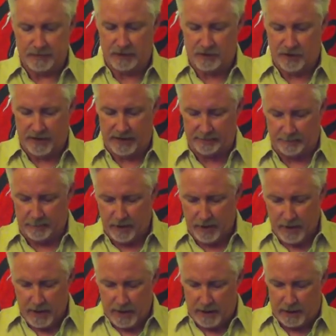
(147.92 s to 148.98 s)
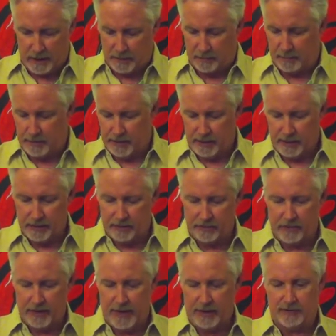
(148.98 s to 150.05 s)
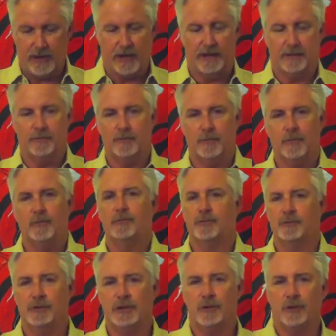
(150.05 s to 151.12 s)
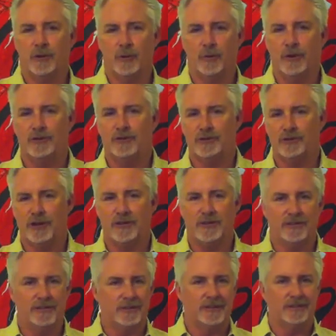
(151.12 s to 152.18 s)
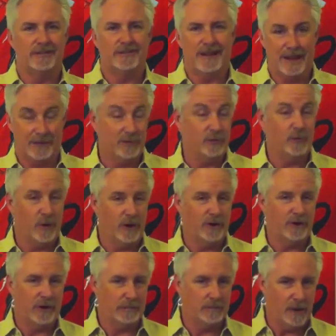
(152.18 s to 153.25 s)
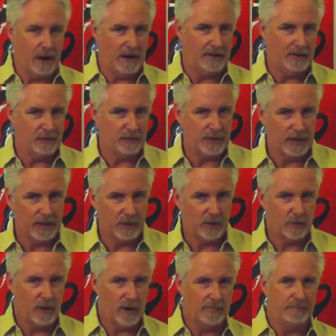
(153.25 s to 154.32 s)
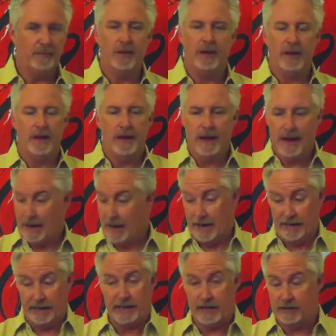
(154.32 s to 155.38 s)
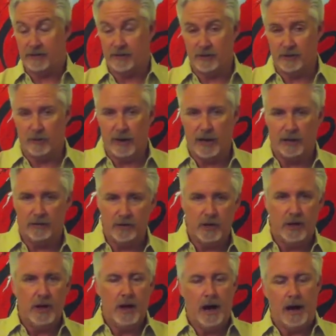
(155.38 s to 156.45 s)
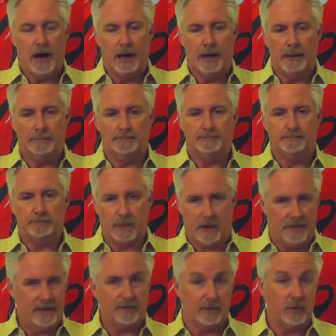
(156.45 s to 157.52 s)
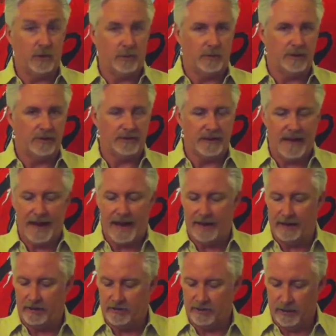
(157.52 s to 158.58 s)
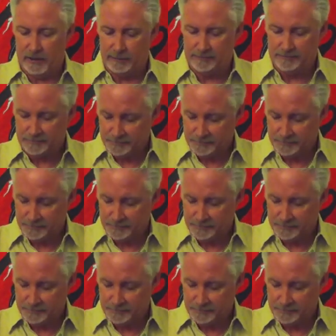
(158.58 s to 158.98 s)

chain, because as I did a little research on this as to where you can buy this particular wine, and I did get this at Ralph's, that's the only place they had it. So